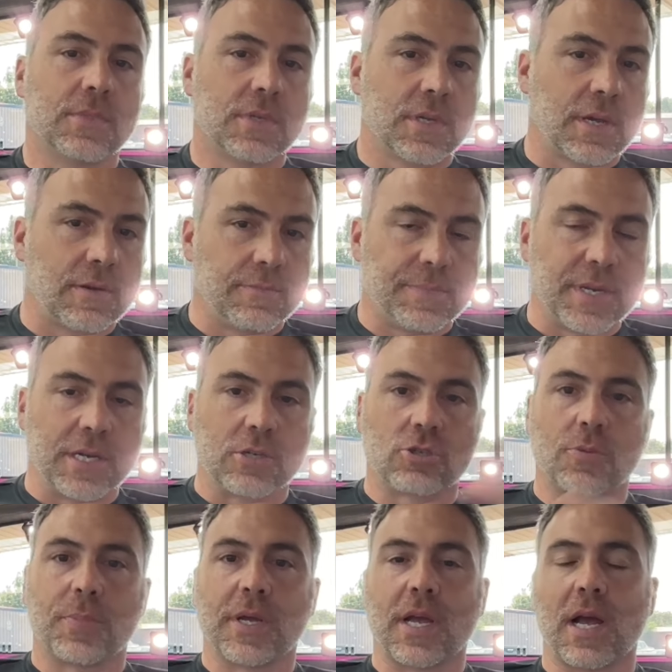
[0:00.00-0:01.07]
have been a
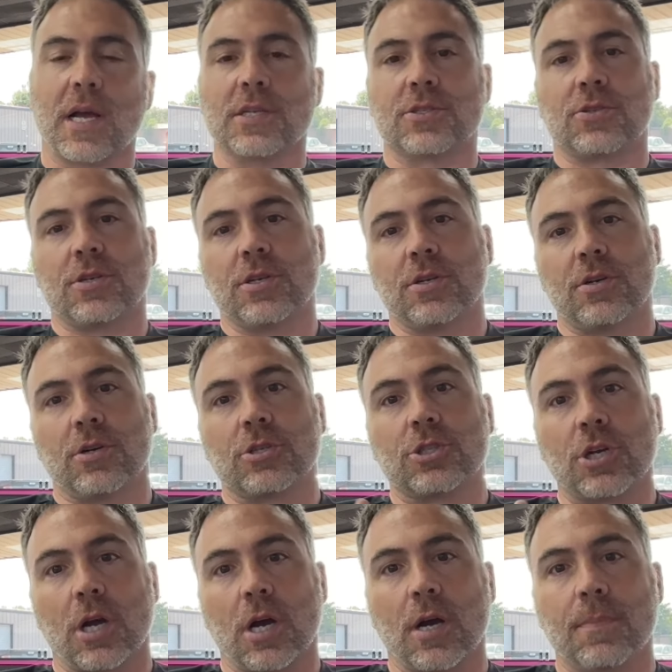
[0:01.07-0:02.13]
tripping hazard in our
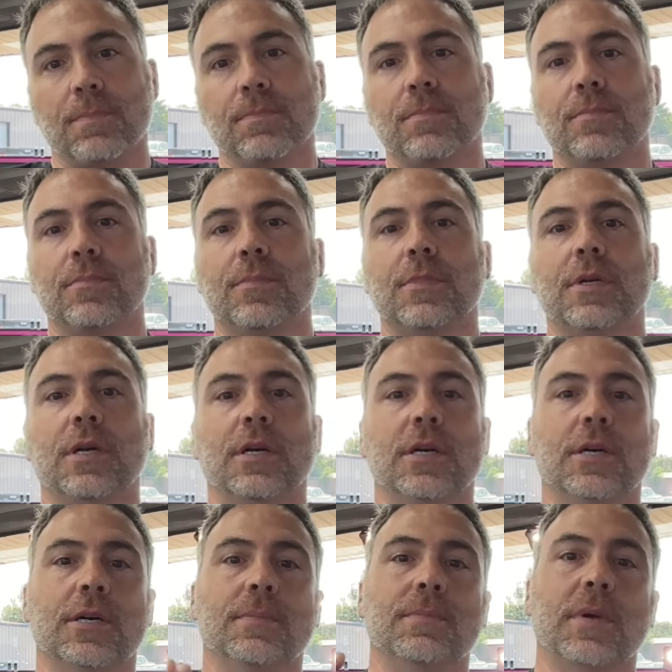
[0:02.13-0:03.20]
shop.
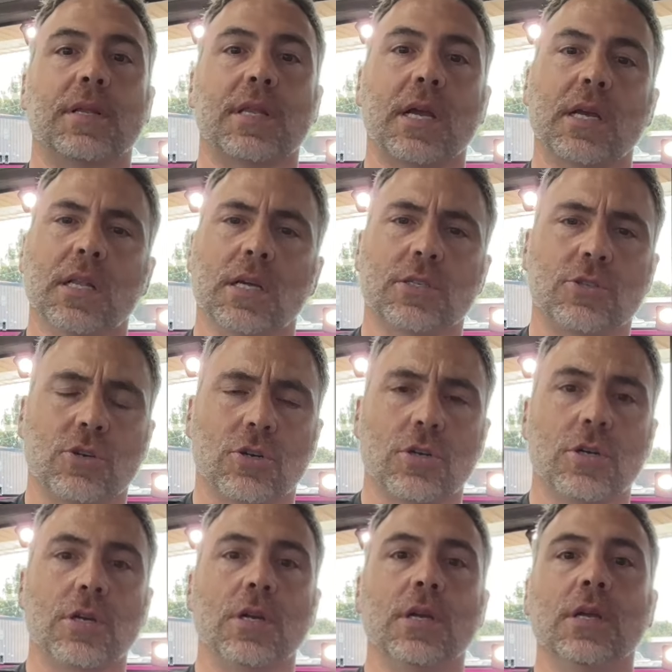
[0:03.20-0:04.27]
They collect
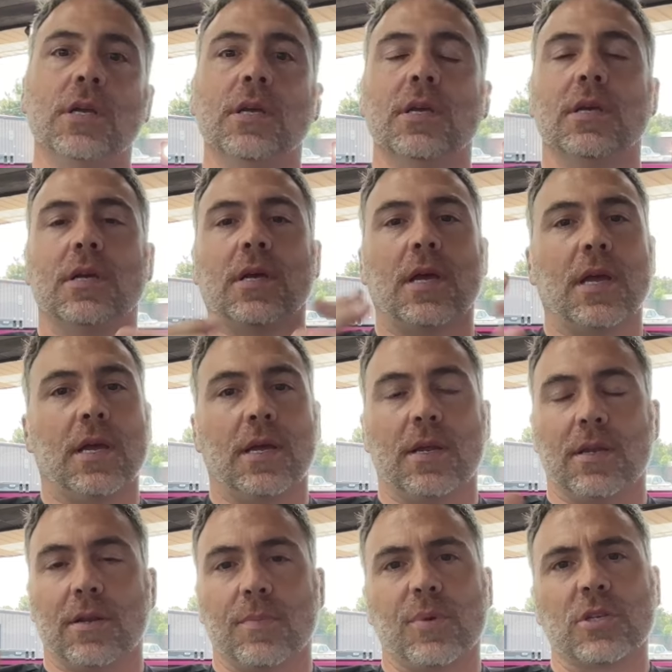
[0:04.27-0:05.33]
dirt
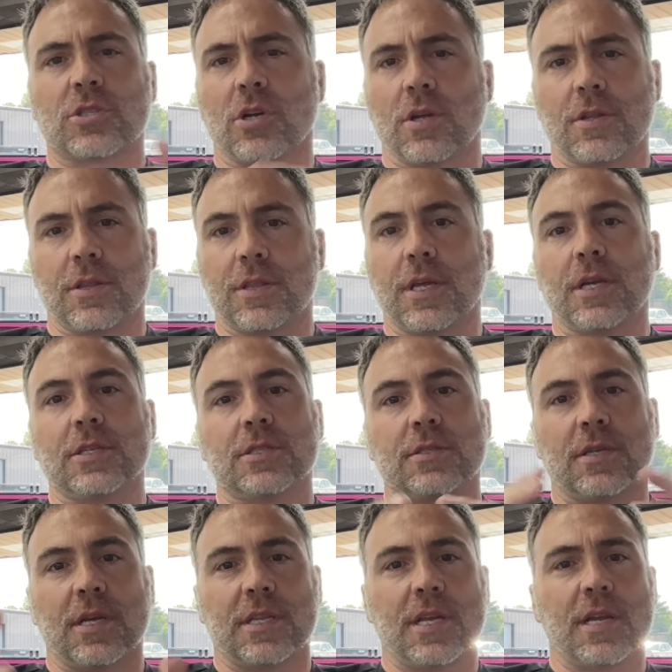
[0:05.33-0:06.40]
and a bunch of other things.
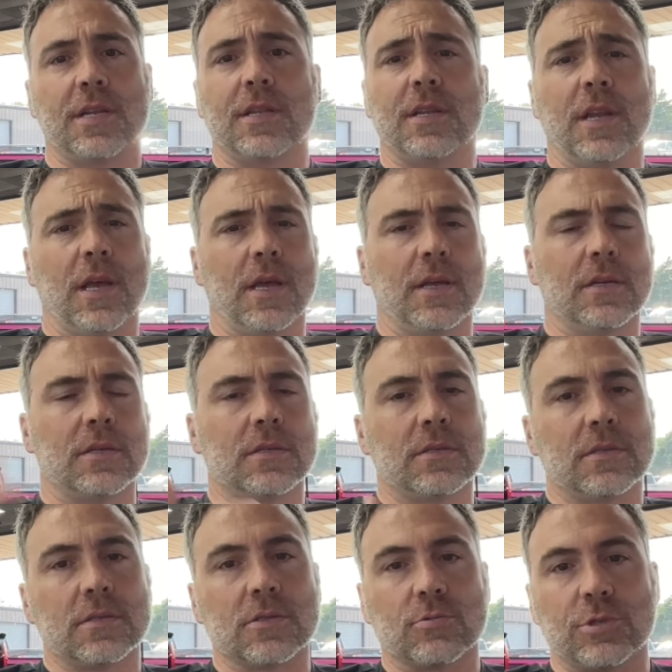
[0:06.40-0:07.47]
At the end of the day,
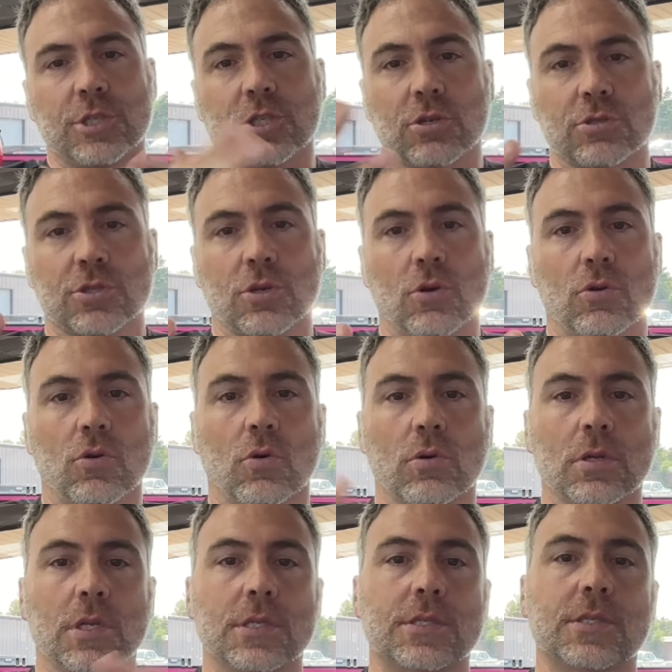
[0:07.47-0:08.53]
we chose to go
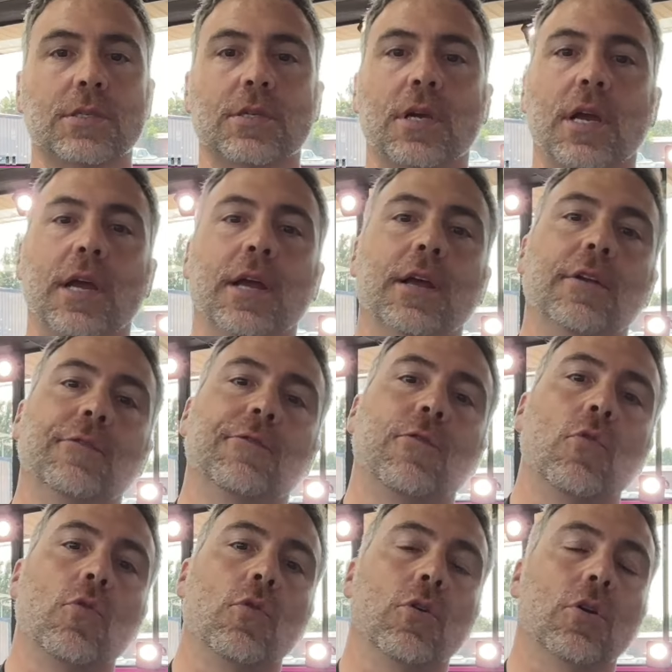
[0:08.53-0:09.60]
cordless, and
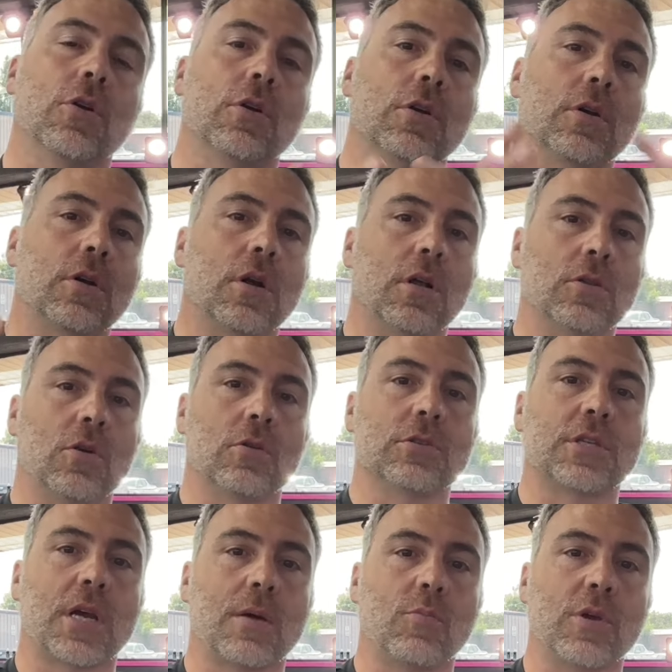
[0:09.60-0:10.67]
for a long
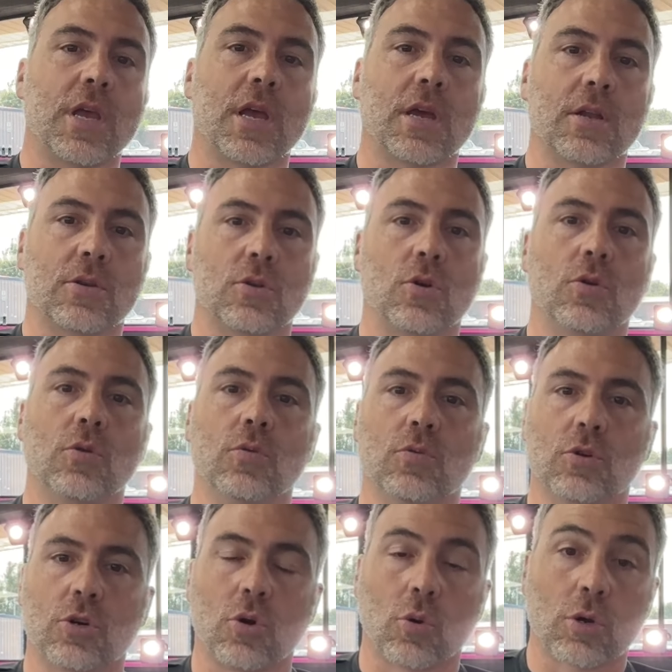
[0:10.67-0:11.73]
time we had
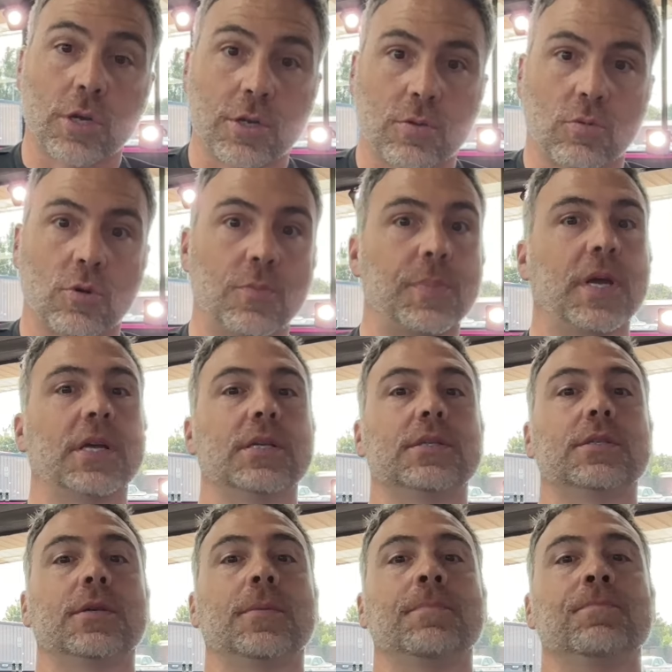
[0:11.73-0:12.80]
corded Rupes,